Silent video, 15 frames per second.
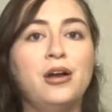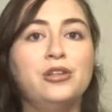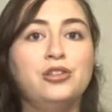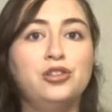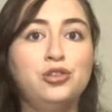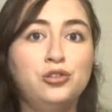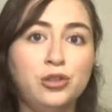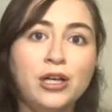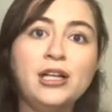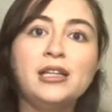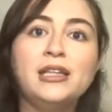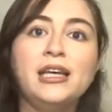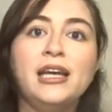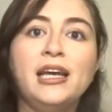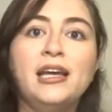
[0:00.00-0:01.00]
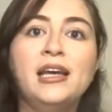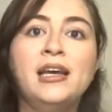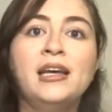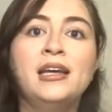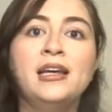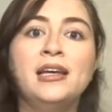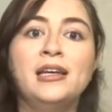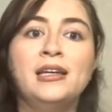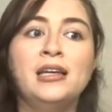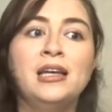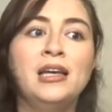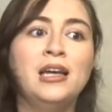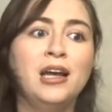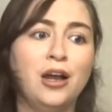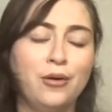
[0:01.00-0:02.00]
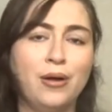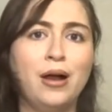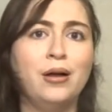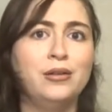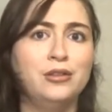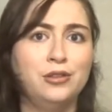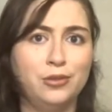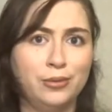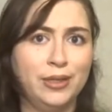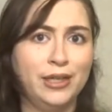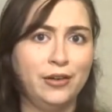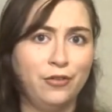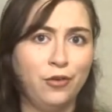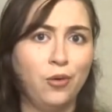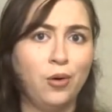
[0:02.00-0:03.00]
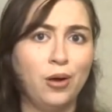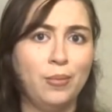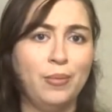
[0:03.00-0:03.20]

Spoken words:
strictly around 3 to 4,